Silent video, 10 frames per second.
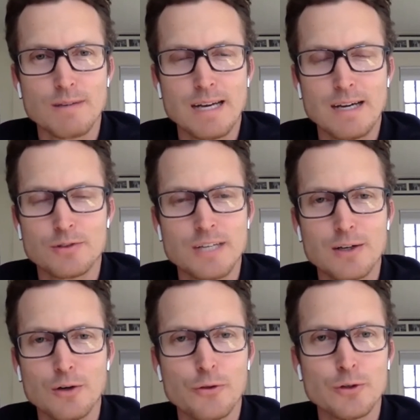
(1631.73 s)
I don't know,
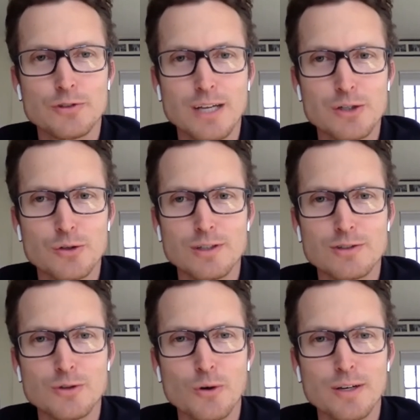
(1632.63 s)
second or third century
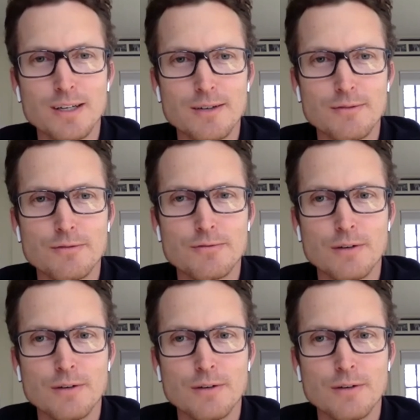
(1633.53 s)
story of,